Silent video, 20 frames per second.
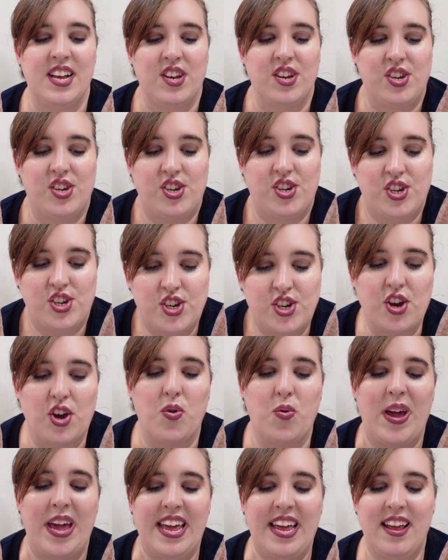
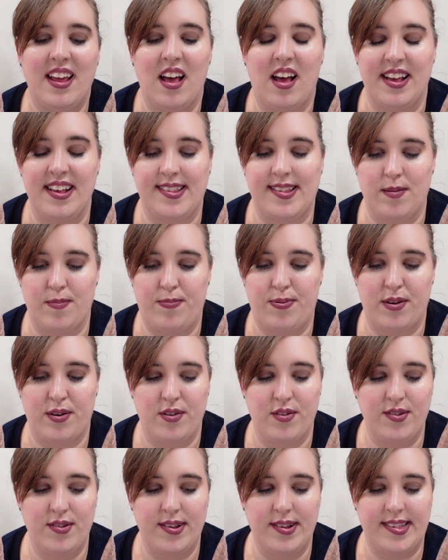showing, I
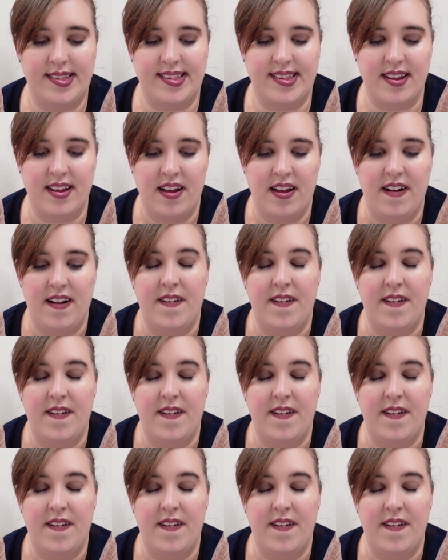suppose,